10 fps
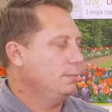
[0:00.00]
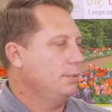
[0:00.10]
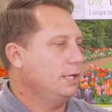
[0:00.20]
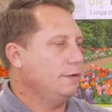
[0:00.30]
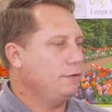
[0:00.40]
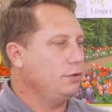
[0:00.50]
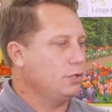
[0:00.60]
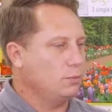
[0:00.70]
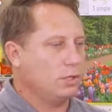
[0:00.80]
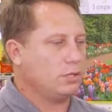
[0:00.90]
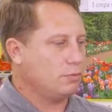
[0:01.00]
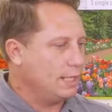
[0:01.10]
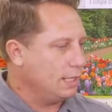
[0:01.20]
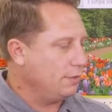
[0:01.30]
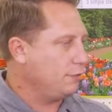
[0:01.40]
But if you can work
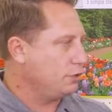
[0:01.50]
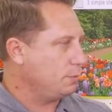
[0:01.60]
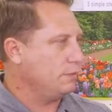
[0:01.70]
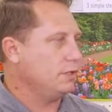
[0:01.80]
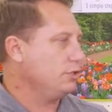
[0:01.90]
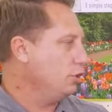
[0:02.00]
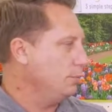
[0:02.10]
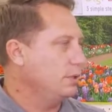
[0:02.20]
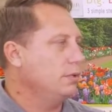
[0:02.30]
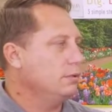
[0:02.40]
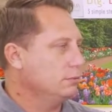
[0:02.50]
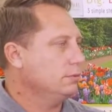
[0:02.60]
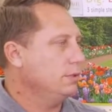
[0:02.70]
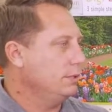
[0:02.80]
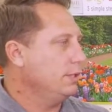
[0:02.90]
around the first part of October,
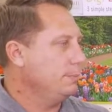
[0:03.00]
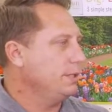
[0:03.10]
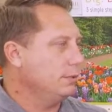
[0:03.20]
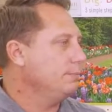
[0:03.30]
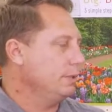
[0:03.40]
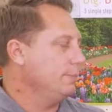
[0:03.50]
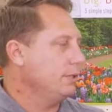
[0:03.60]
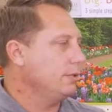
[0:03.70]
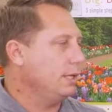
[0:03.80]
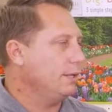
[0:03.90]
it'll be okay.